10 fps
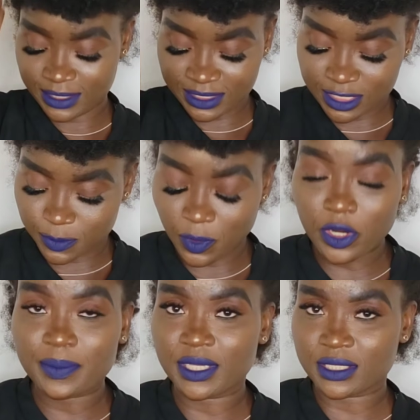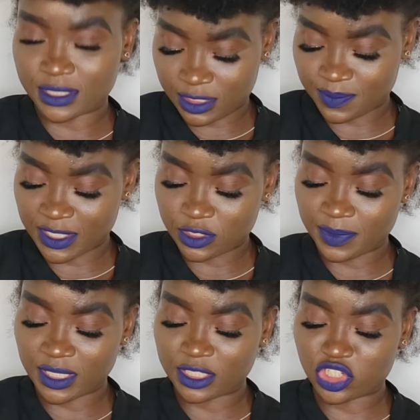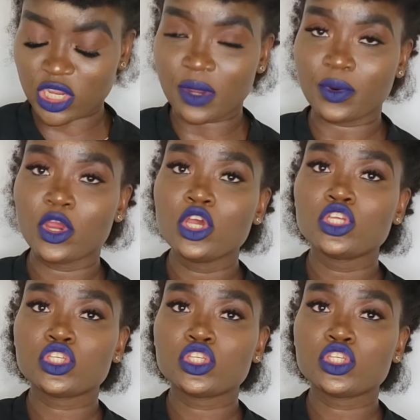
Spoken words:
doesn't spoil because it's meant to be in the shower.